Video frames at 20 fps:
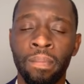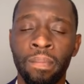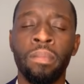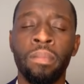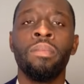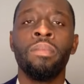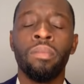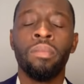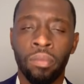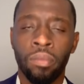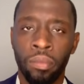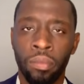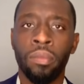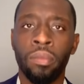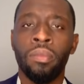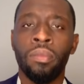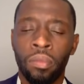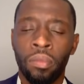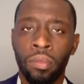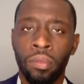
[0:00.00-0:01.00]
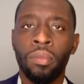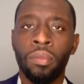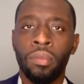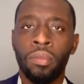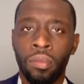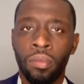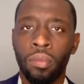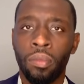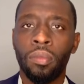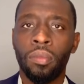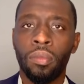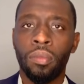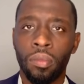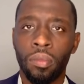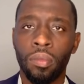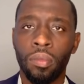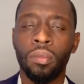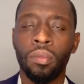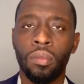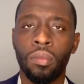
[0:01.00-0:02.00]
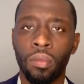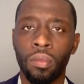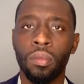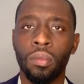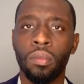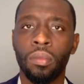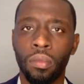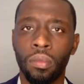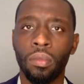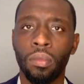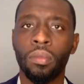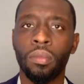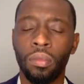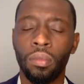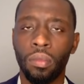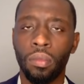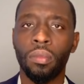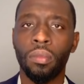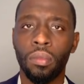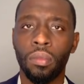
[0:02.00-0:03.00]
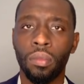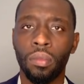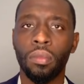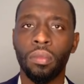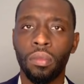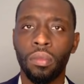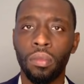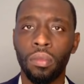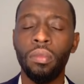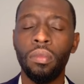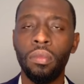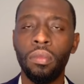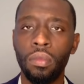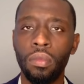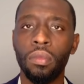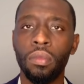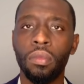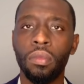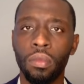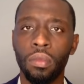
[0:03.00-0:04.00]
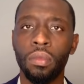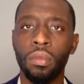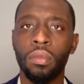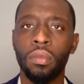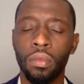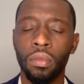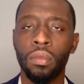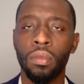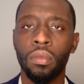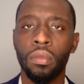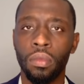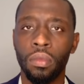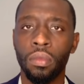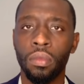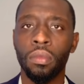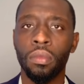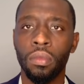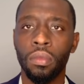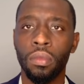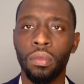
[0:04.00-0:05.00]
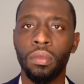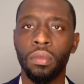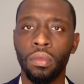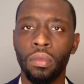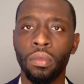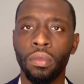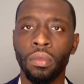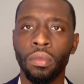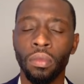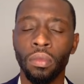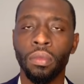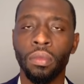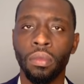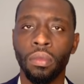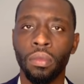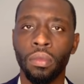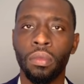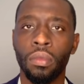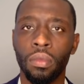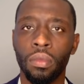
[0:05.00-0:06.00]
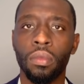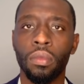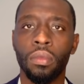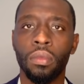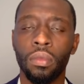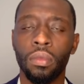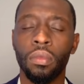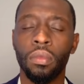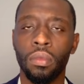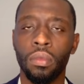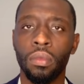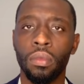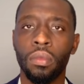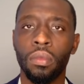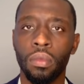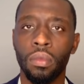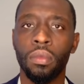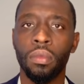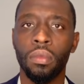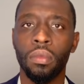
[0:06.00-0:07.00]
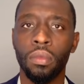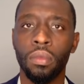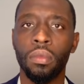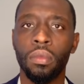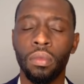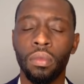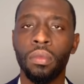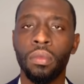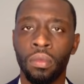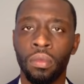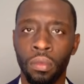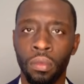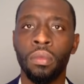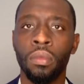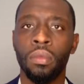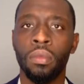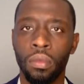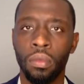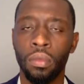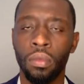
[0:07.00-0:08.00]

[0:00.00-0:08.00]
This person isn't speaking.